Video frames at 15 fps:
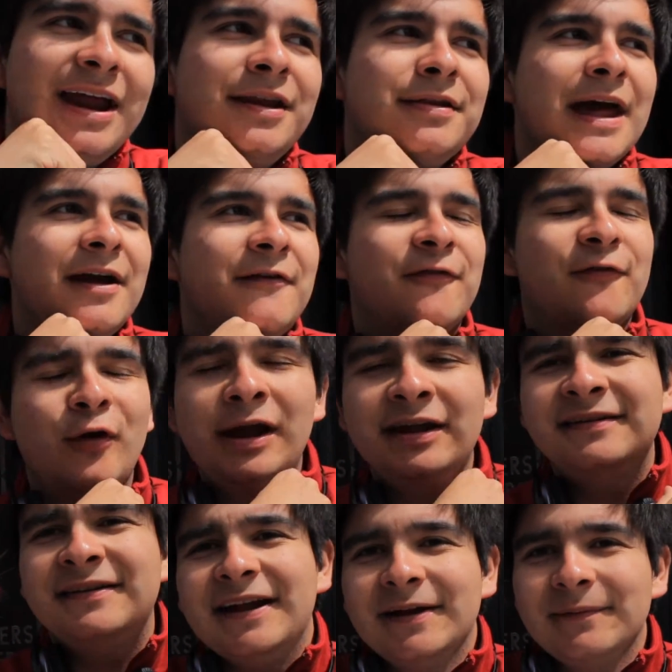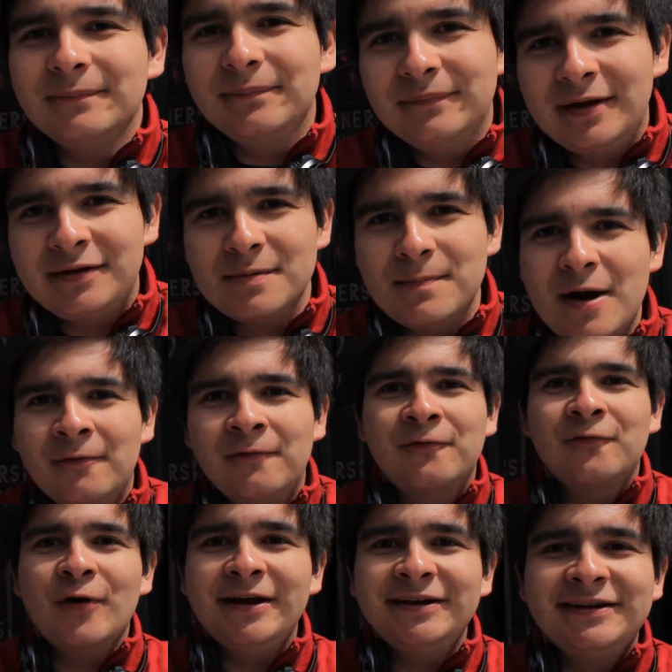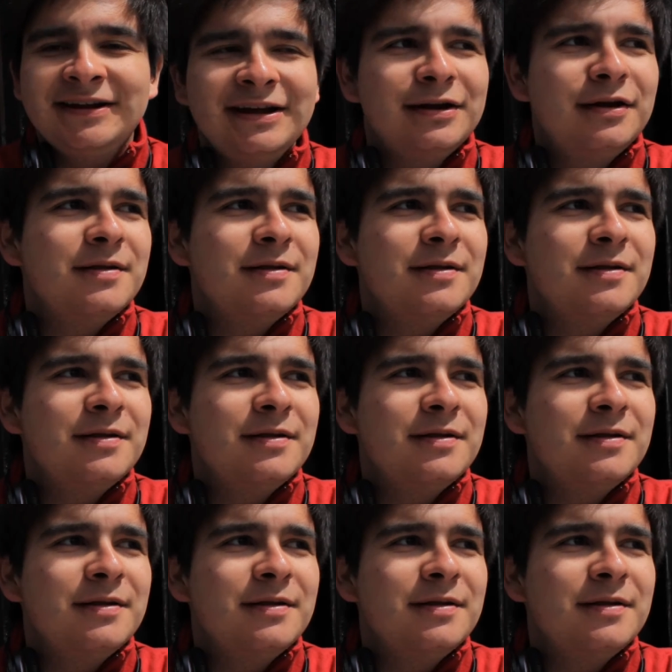It's like phrasing. It's about phrasing,